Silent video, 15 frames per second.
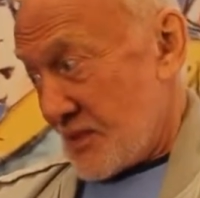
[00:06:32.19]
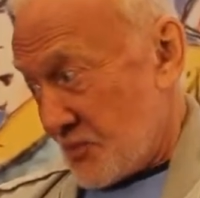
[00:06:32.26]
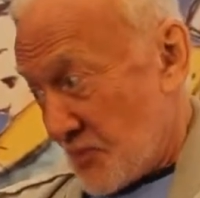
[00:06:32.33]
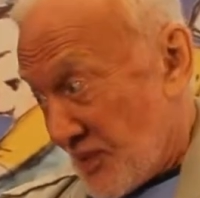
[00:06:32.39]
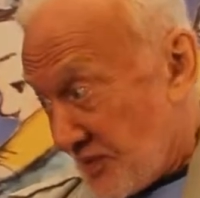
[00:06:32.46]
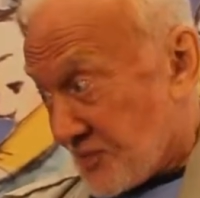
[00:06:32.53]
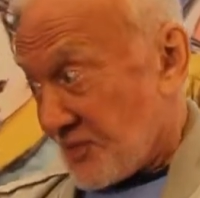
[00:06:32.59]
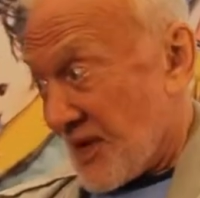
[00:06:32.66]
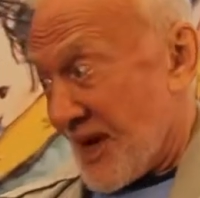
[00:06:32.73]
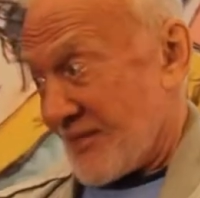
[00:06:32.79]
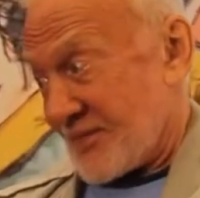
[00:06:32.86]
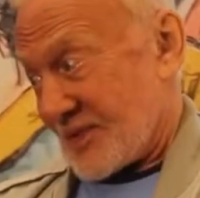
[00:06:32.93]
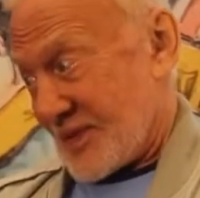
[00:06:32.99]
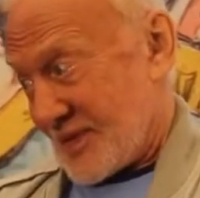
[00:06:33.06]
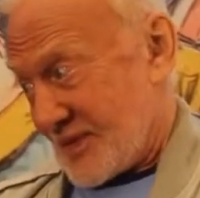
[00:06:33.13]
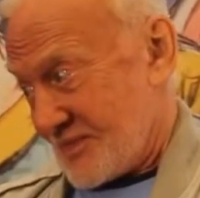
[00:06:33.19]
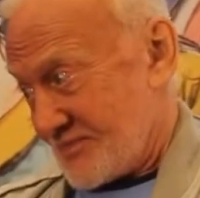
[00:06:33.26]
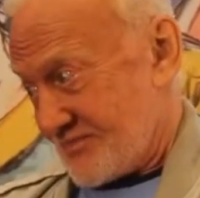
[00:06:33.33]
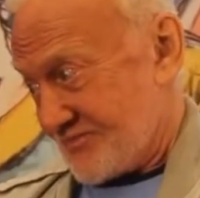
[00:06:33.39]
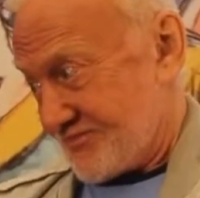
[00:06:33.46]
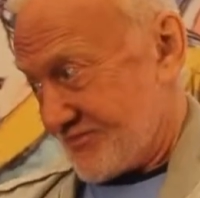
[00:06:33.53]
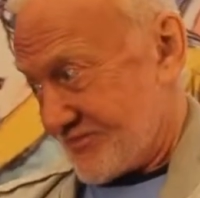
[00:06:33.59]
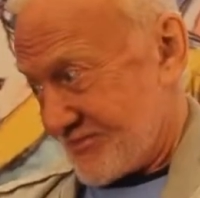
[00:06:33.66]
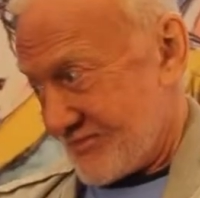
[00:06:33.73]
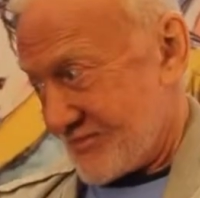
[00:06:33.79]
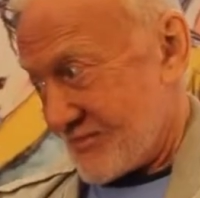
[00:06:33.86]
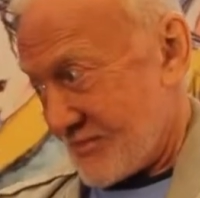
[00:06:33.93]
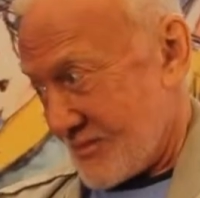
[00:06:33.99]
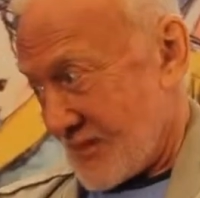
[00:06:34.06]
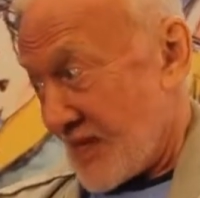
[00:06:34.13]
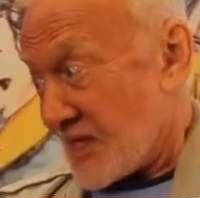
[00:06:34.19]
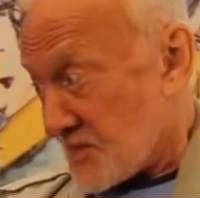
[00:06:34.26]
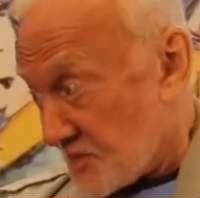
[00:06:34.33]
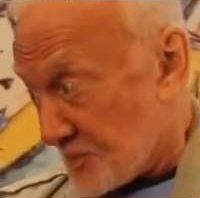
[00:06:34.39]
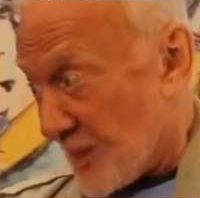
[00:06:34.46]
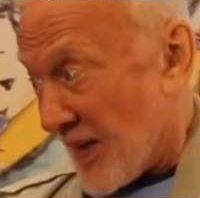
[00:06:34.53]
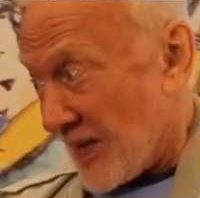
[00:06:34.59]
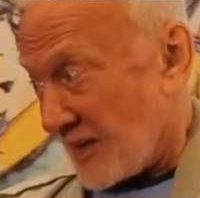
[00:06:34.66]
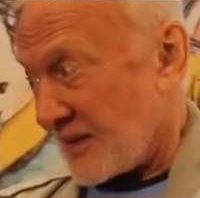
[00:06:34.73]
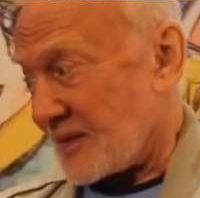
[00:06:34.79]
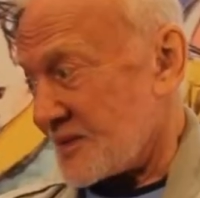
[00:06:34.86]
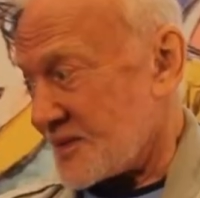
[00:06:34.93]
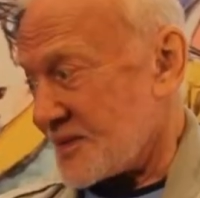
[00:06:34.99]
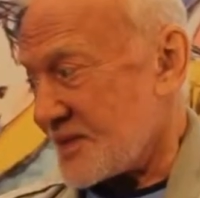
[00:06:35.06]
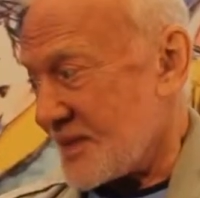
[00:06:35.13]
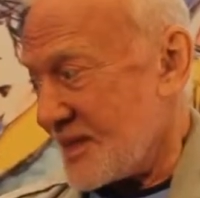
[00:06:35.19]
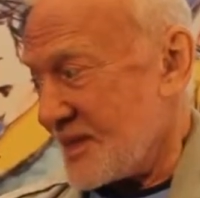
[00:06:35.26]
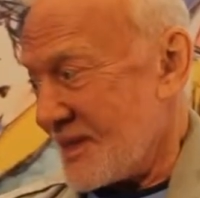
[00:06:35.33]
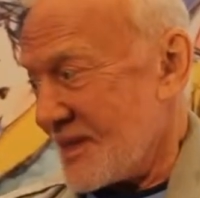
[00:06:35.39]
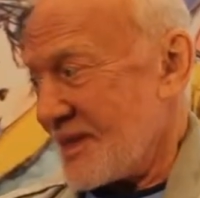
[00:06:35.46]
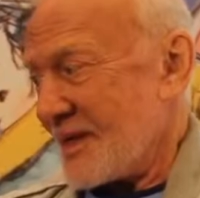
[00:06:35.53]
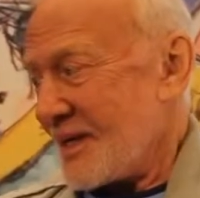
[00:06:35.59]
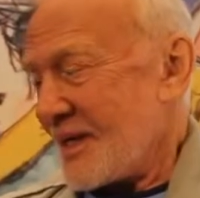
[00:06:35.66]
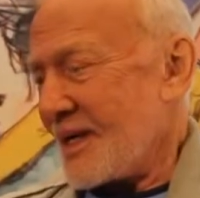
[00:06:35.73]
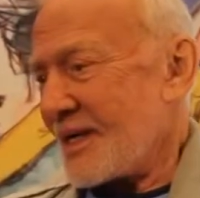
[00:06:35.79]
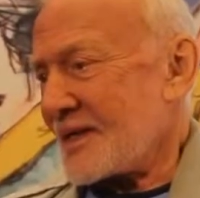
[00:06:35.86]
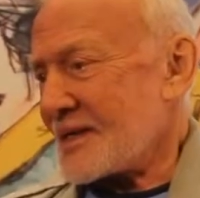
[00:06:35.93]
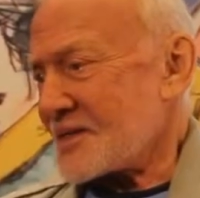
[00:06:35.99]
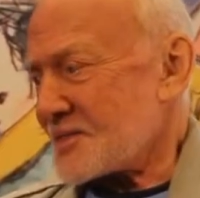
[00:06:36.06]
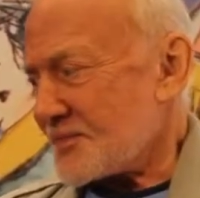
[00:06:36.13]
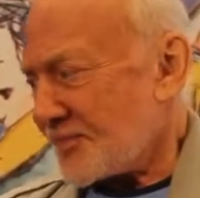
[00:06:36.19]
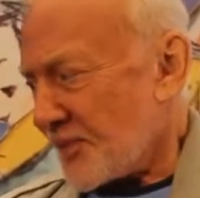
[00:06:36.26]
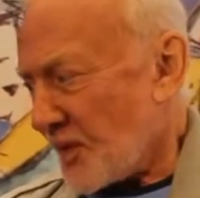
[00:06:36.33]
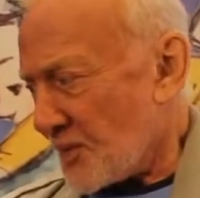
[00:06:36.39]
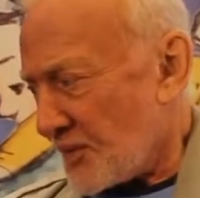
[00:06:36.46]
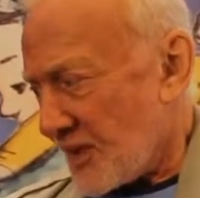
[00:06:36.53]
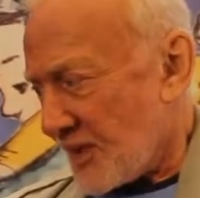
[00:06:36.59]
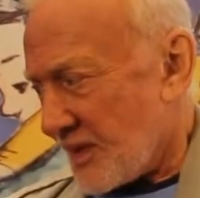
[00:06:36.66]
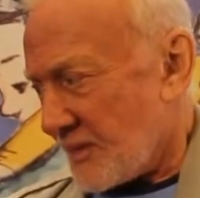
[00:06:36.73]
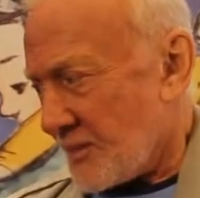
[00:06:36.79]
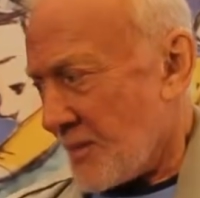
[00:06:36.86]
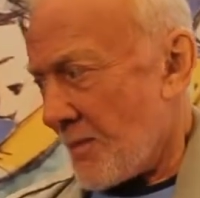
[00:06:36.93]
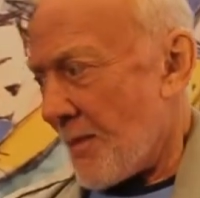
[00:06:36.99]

With gravity, it's balanced and it's floating.